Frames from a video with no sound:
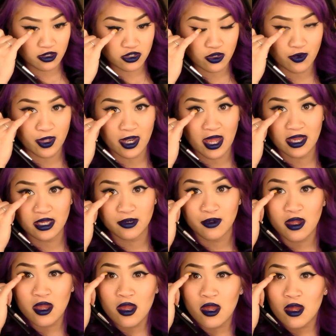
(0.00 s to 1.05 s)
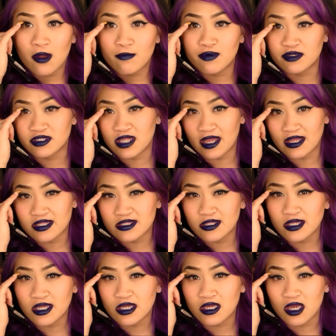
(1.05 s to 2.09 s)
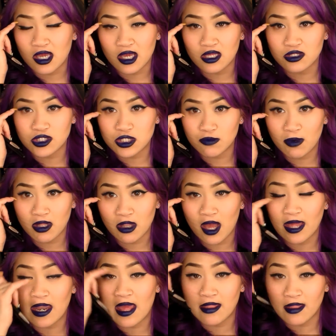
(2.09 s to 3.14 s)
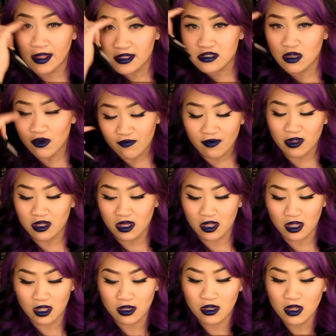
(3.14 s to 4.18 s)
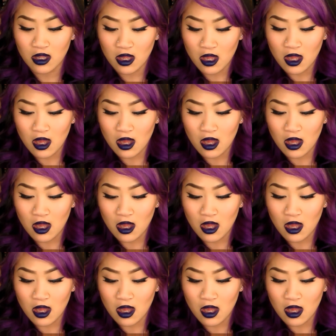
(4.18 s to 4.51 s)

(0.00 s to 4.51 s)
so then I could precisely get into my line and then start filling it in.